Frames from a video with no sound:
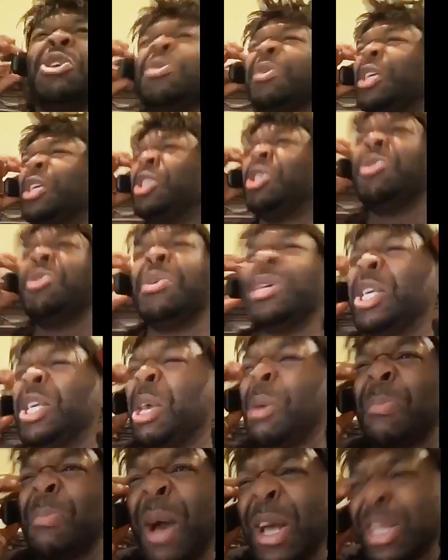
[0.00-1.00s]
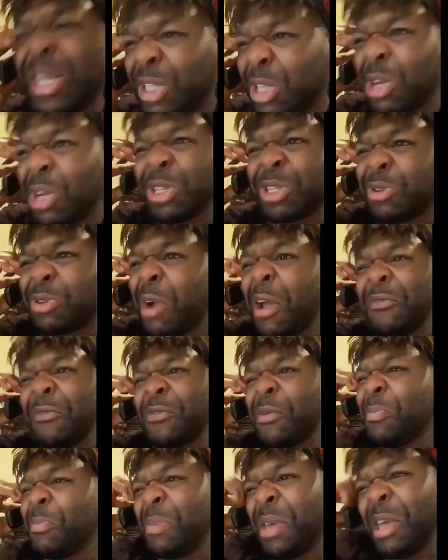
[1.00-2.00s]
You can get my stuff scraped
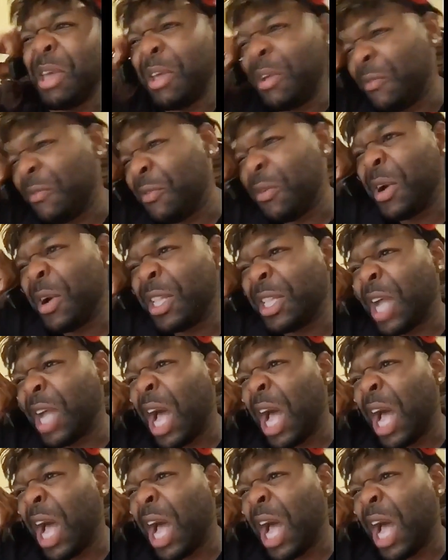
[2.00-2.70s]
from me for